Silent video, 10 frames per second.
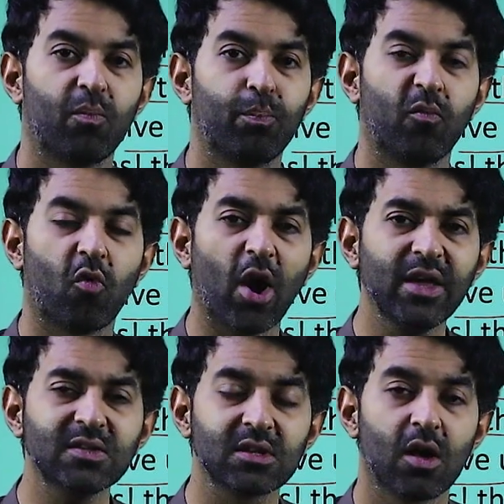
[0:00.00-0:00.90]

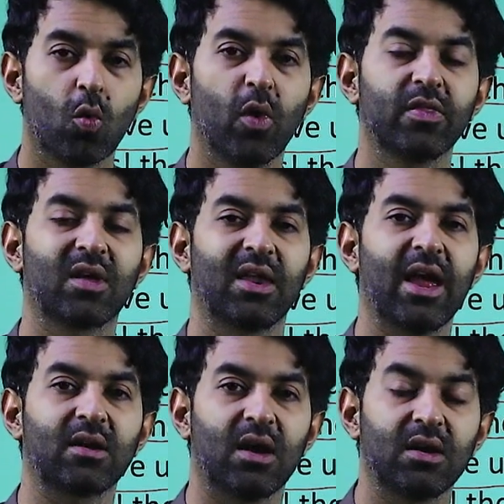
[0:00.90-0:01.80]
voice, with
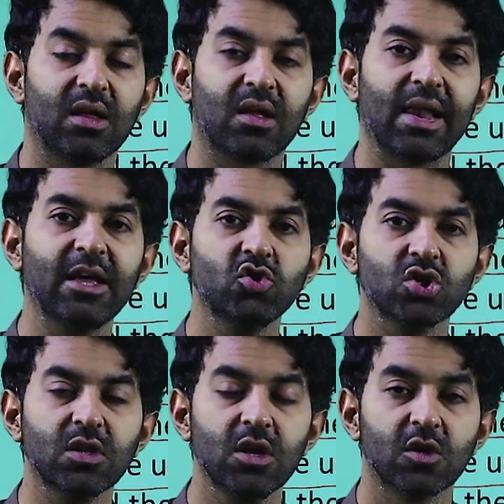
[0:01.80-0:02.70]
correct articulation,